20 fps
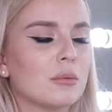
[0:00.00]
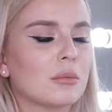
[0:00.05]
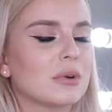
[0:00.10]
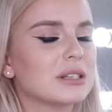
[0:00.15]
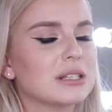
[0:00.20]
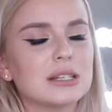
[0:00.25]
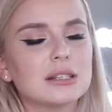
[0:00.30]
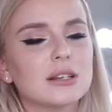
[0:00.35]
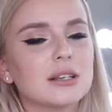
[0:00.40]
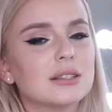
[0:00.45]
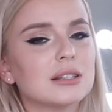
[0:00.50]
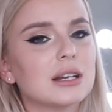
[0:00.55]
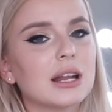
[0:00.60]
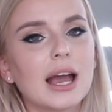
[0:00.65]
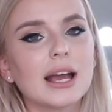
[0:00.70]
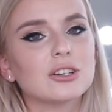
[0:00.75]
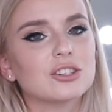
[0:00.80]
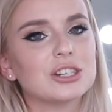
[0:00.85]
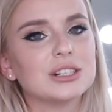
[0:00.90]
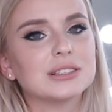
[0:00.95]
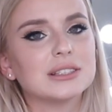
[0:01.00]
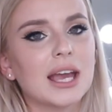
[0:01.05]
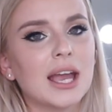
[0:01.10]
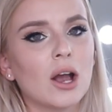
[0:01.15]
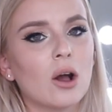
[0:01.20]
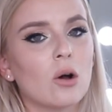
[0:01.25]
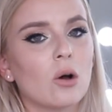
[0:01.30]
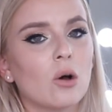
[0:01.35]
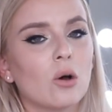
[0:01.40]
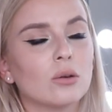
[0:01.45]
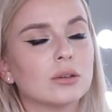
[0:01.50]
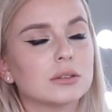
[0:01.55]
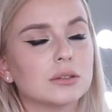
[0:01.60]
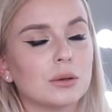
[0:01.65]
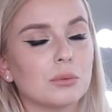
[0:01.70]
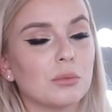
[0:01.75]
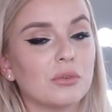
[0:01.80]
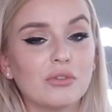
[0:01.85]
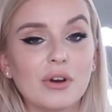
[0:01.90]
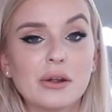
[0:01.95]
Because it doesn't actually say a whole,
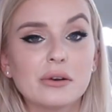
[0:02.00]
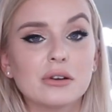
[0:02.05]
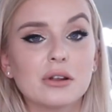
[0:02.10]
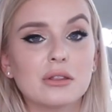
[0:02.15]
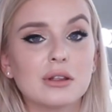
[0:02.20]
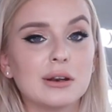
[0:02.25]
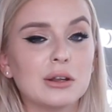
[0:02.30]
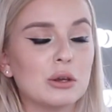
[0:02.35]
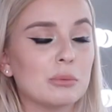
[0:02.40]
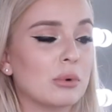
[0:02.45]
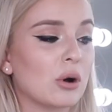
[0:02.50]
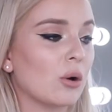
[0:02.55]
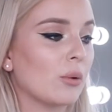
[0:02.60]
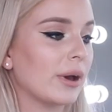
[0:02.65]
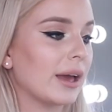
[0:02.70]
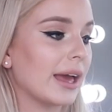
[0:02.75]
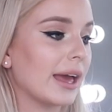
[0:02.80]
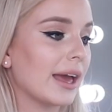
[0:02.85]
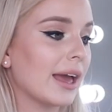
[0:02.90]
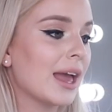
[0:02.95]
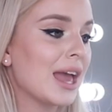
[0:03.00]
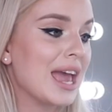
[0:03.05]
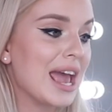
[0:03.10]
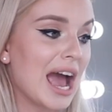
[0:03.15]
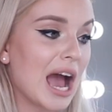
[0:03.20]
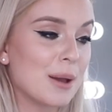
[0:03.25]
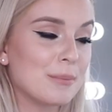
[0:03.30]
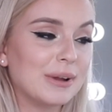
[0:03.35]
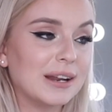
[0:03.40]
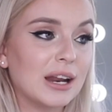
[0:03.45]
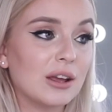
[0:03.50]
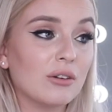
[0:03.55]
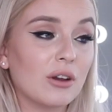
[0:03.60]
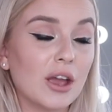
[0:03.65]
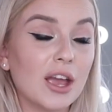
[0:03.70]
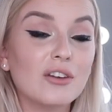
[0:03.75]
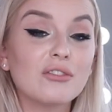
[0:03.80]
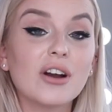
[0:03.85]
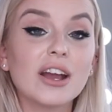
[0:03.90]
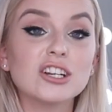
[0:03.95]
so we found another loophole here. I mean,
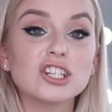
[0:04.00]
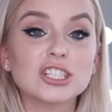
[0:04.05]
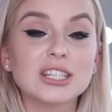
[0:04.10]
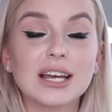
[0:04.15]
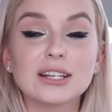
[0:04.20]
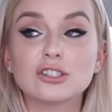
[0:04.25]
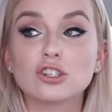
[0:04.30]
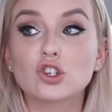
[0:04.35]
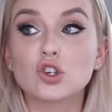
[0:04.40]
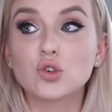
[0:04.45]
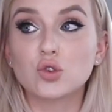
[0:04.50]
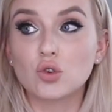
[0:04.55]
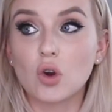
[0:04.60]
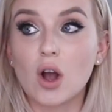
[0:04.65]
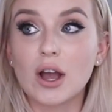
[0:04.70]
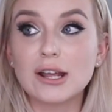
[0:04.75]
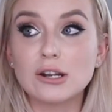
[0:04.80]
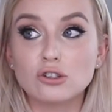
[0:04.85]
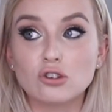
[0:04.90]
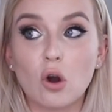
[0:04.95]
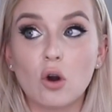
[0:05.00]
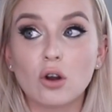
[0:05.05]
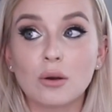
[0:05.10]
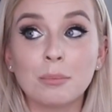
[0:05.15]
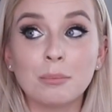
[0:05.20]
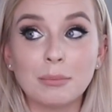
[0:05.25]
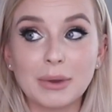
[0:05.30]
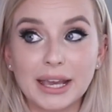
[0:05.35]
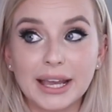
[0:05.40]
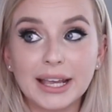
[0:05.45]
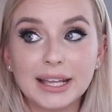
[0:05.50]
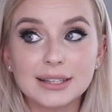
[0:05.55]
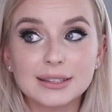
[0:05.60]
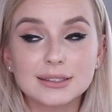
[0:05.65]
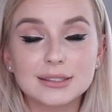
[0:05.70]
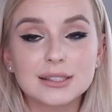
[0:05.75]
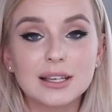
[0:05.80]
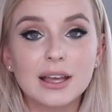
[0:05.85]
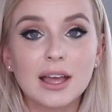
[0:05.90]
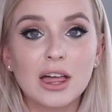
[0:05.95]
if I just had to try dog meat,
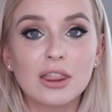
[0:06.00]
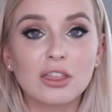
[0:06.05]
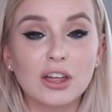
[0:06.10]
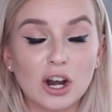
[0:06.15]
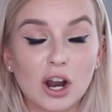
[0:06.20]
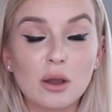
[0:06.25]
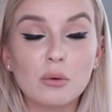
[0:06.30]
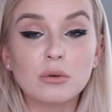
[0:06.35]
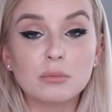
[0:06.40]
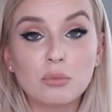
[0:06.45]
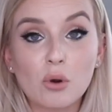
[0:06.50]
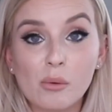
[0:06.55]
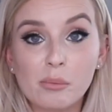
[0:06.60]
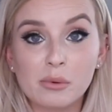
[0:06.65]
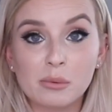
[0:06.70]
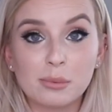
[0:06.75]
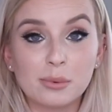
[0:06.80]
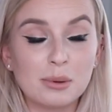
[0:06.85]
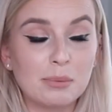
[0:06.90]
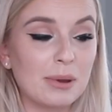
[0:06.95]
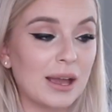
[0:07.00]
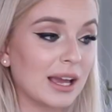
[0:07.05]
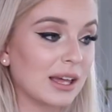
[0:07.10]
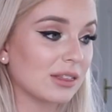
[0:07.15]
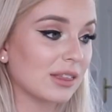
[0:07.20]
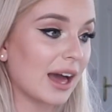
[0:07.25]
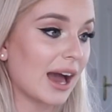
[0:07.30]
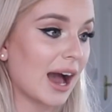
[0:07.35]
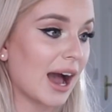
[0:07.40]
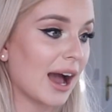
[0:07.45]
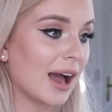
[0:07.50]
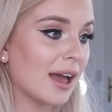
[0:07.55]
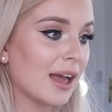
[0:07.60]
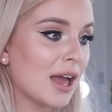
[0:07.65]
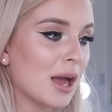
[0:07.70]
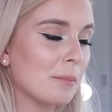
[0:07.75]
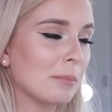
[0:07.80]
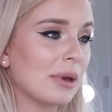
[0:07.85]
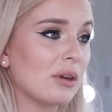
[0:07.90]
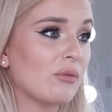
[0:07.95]
then I would probably pick that.
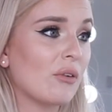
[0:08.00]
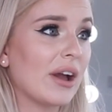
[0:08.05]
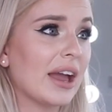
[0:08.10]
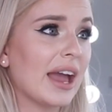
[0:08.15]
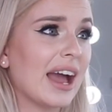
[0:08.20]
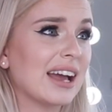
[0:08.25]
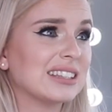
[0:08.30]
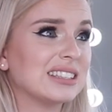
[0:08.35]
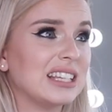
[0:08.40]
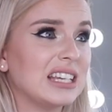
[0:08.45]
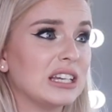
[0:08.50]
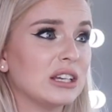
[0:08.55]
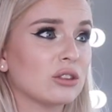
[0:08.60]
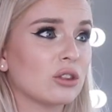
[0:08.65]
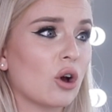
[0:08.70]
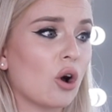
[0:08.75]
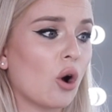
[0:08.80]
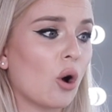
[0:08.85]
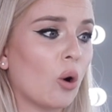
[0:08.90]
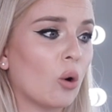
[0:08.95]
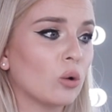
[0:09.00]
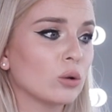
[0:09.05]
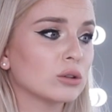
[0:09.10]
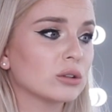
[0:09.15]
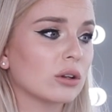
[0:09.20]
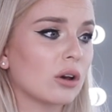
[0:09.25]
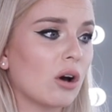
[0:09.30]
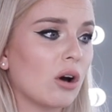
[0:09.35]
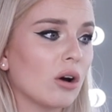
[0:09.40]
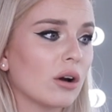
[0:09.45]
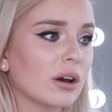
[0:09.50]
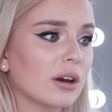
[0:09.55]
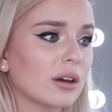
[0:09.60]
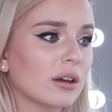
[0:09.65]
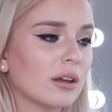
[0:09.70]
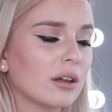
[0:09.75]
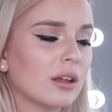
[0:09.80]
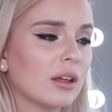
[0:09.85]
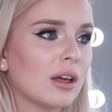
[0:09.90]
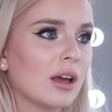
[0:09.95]
But if I had to eat the whole dog,
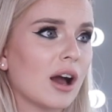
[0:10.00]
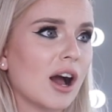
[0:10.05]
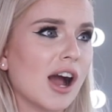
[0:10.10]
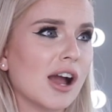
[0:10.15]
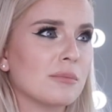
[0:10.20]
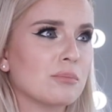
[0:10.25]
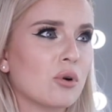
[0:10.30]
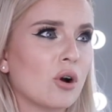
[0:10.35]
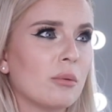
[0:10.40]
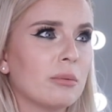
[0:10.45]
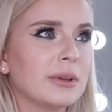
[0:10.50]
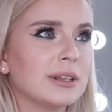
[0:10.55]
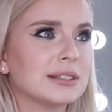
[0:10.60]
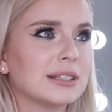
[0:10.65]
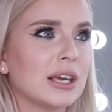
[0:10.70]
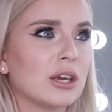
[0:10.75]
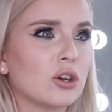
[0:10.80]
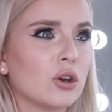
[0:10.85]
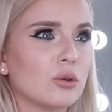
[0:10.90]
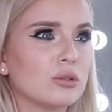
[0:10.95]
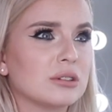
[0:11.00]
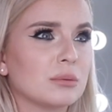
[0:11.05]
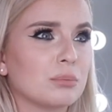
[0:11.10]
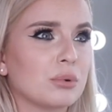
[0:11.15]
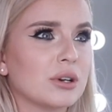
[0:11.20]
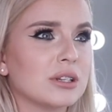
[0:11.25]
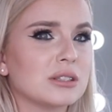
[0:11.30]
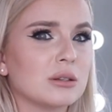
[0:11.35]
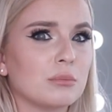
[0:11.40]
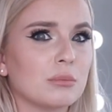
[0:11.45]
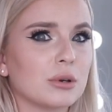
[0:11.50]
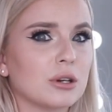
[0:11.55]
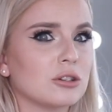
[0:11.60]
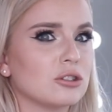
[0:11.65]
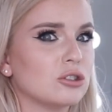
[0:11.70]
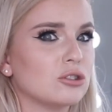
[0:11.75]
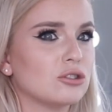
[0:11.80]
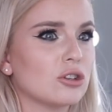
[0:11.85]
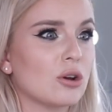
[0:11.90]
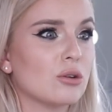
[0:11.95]
I'd probably say go to prison,
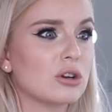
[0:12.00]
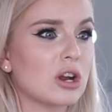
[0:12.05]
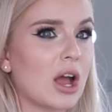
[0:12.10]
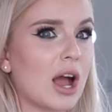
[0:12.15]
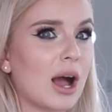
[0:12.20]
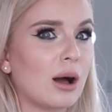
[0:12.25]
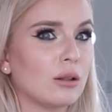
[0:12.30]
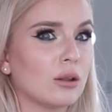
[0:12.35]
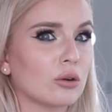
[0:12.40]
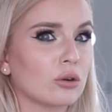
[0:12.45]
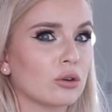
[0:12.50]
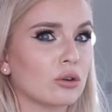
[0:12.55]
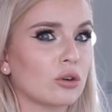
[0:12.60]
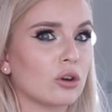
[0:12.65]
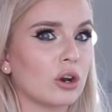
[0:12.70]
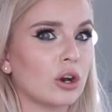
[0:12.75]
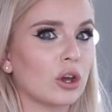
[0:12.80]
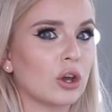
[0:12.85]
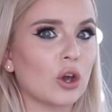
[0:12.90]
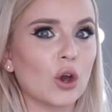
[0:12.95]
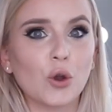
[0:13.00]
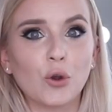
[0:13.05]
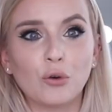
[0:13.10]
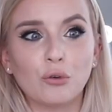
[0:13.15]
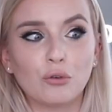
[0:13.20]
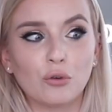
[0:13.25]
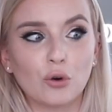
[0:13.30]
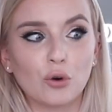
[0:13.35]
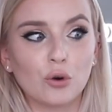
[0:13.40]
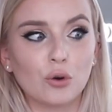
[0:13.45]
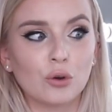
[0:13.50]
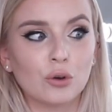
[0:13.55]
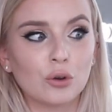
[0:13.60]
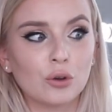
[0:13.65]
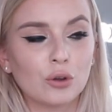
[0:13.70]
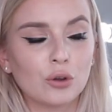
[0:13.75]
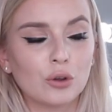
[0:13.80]
because you don't know how long you're gonna go for.